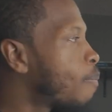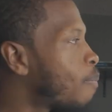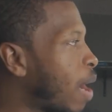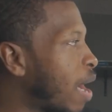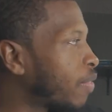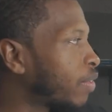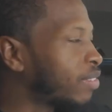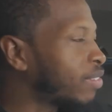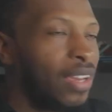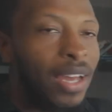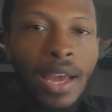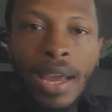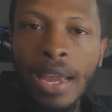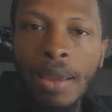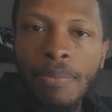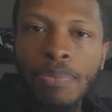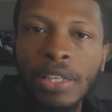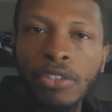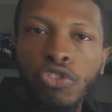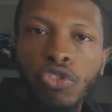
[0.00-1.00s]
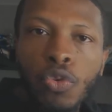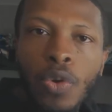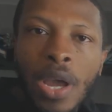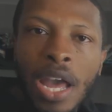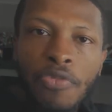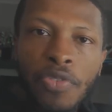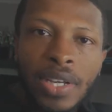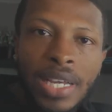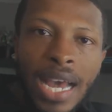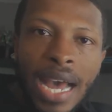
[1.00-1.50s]
by the time that you
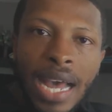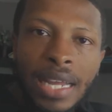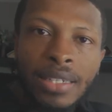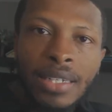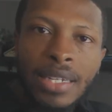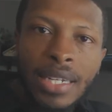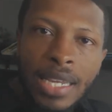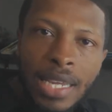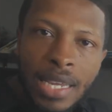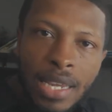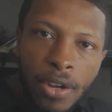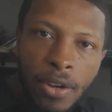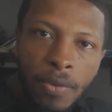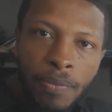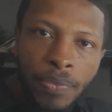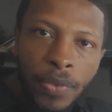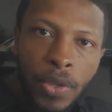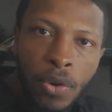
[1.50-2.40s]
have gotten here,